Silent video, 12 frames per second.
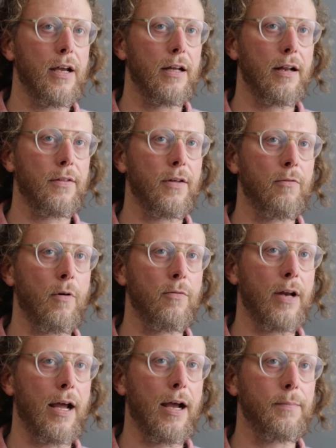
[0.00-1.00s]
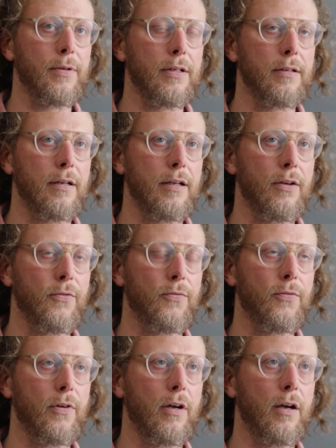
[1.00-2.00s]
and I thought, what would happen
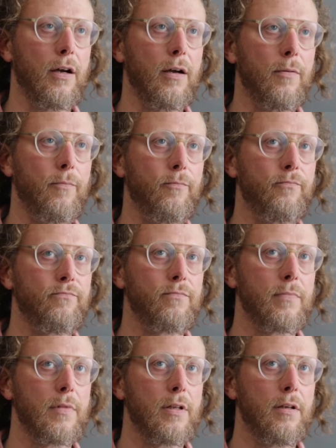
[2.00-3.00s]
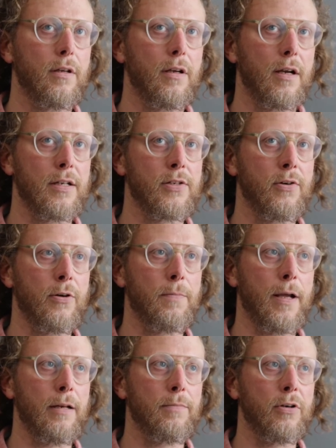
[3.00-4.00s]
if I started
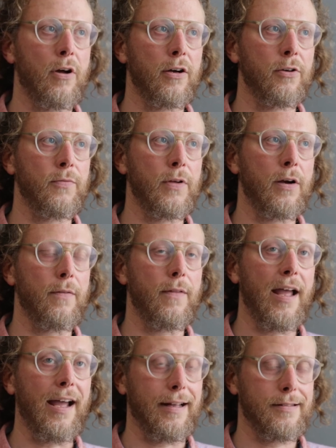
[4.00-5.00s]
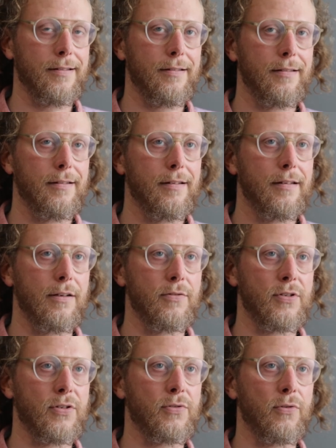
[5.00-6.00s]
painting pornography on that? It
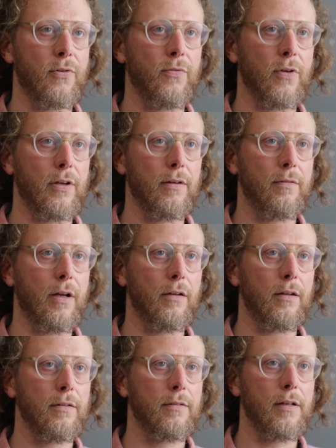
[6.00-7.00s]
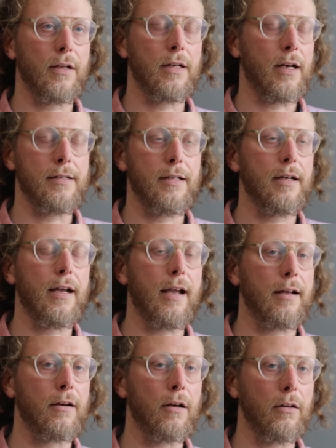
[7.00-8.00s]
was just sort of an idea I
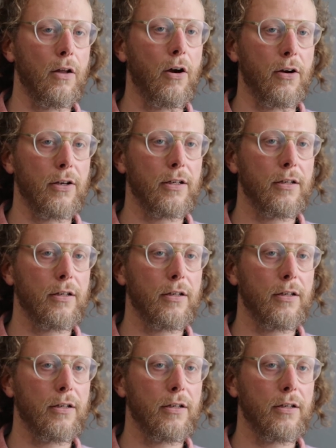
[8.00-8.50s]
had on a lark,